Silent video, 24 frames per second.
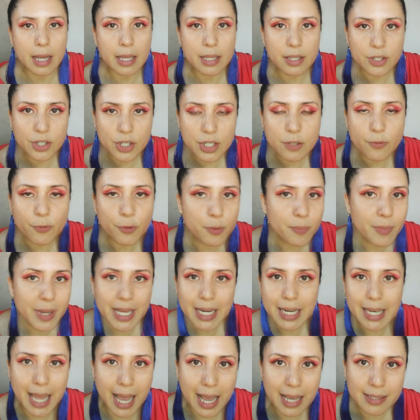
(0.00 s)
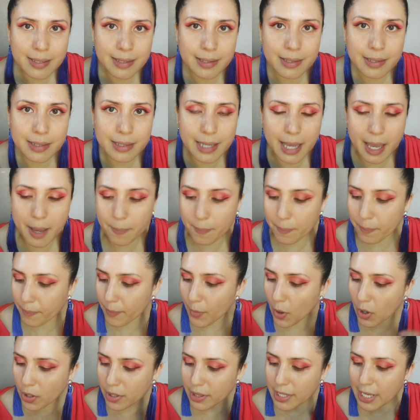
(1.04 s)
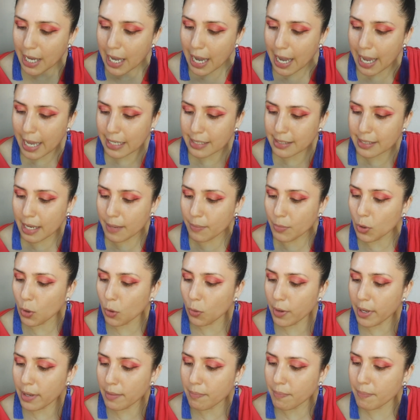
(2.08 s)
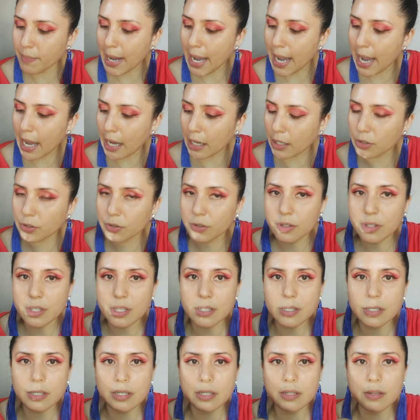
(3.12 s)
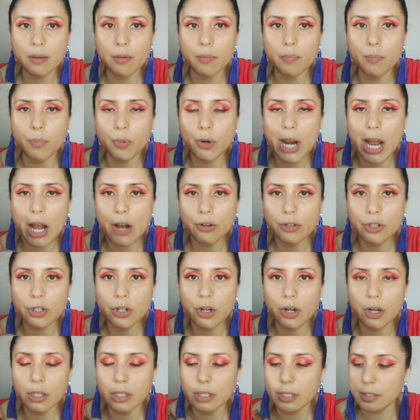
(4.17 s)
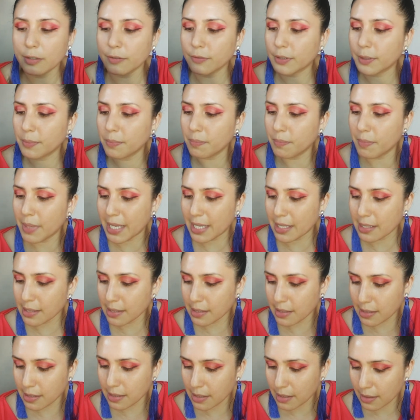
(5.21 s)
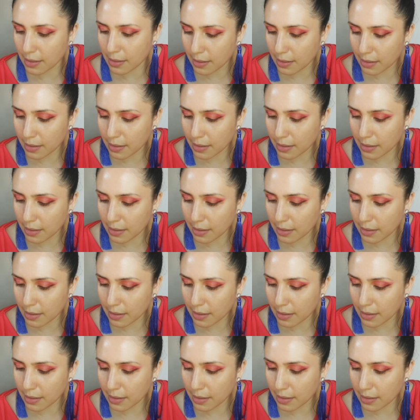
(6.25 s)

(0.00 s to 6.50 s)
And just for my last step, on the eyes, I'm going back to this brown color from Biss,